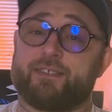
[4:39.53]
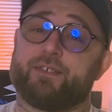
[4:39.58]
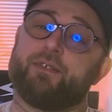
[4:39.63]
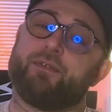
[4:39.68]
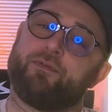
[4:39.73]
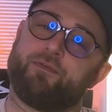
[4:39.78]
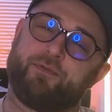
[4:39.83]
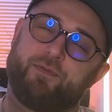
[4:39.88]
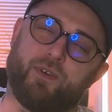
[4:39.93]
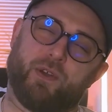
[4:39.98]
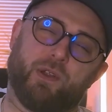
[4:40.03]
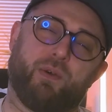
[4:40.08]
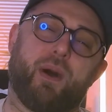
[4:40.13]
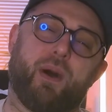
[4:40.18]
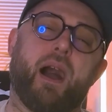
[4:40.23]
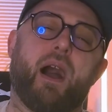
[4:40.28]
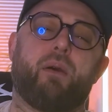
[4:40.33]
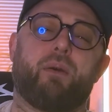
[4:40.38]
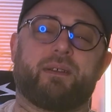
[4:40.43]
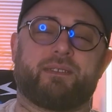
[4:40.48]
follow
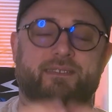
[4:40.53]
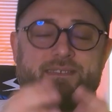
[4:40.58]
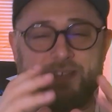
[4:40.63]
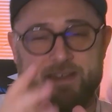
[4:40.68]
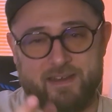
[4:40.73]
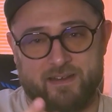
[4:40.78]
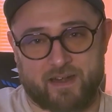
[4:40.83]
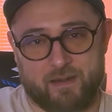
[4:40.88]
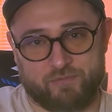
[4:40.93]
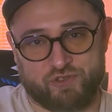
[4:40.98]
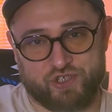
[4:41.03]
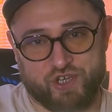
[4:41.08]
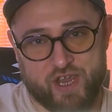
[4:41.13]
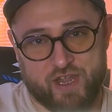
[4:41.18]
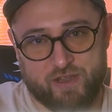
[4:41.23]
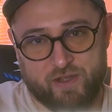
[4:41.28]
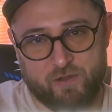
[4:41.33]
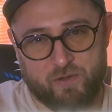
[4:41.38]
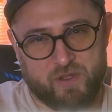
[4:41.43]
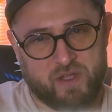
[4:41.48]
our Telegram
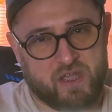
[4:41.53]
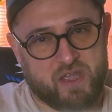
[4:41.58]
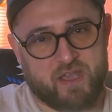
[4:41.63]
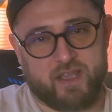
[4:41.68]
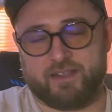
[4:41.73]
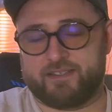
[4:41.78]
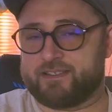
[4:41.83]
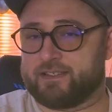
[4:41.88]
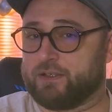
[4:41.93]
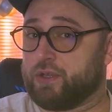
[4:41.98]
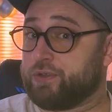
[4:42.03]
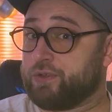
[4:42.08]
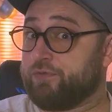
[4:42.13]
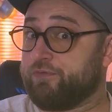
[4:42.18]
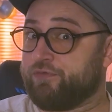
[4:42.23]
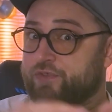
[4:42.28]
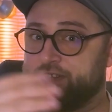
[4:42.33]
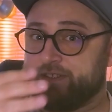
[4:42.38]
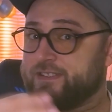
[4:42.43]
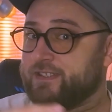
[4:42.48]
channel. It's a lot of
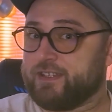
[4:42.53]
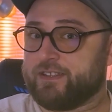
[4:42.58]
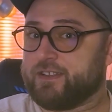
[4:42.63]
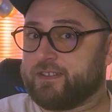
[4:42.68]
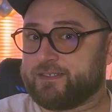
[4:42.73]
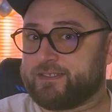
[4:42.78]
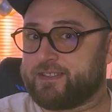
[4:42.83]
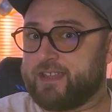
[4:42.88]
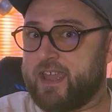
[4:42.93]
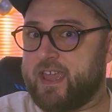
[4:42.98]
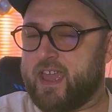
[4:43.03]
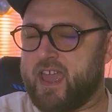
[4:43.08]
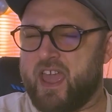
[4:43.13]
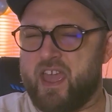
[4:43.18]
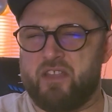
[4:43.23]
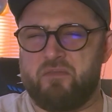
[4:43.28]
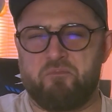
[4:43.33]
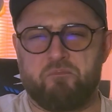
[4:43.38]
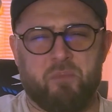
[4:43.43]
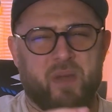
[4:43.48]
free signals there
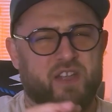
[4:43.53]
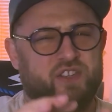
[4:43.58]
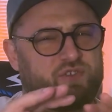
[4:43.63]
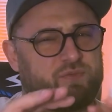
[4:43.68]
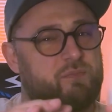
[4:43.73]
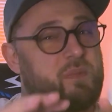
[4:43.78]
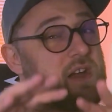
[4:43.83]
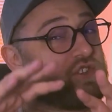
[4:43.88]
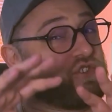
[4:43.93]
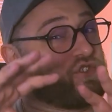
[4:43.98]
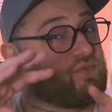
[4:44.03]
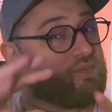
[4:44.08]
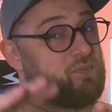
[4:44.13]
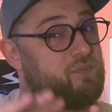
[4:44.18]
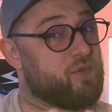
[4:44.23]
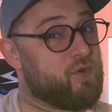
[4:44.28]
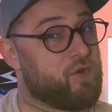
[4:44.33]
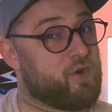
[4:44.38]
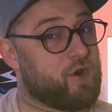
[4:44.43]
and much more.